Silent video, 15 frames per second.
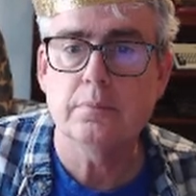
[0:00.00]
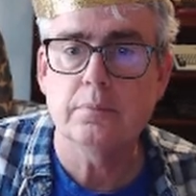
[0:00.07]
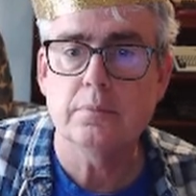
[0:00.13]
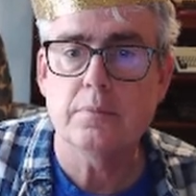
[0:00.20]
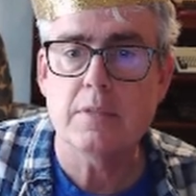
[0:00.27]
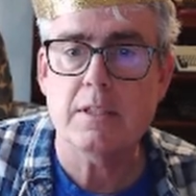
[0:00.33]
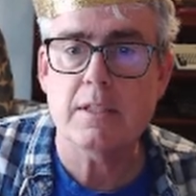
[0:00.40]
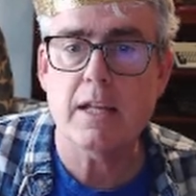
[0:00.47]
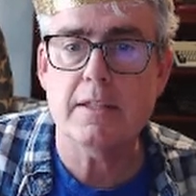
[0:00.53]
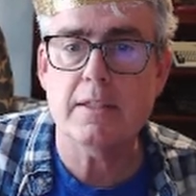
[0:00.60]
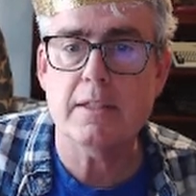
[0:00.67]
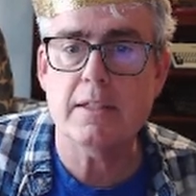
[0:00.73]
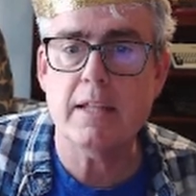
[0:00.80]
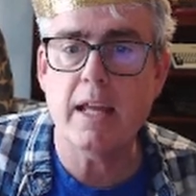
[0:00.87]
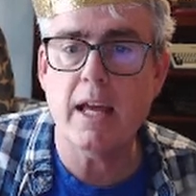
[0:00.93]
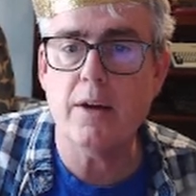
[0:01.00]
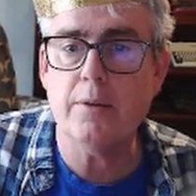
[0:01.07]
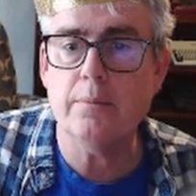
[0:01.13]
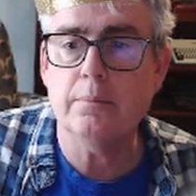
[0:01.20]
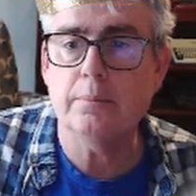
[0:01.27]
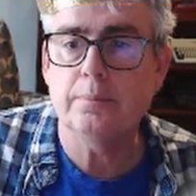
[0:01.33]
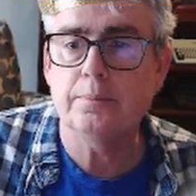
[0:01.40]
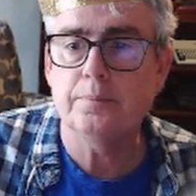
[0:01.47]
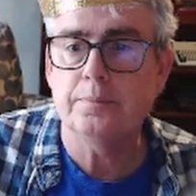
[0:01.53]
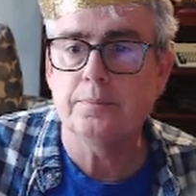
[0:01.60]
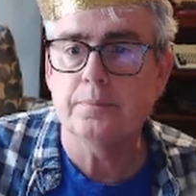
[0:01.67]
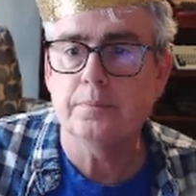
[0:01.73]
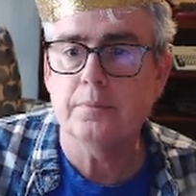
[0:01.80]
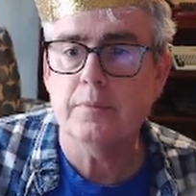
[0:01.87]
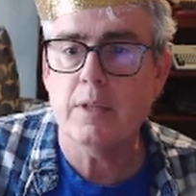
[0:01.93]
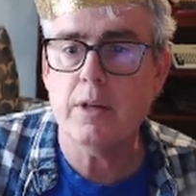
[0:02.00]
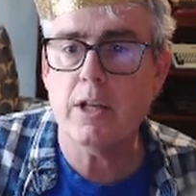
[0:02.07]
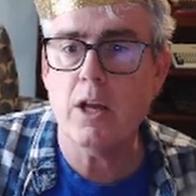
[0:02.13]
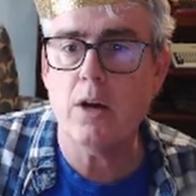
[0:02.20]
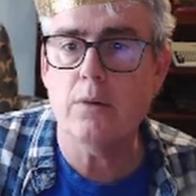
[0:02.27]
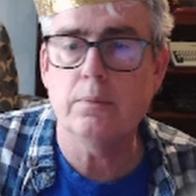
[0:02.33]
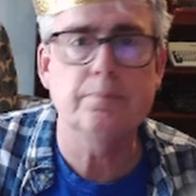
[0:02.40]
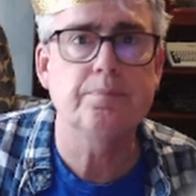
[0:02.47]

Size it down. There we go.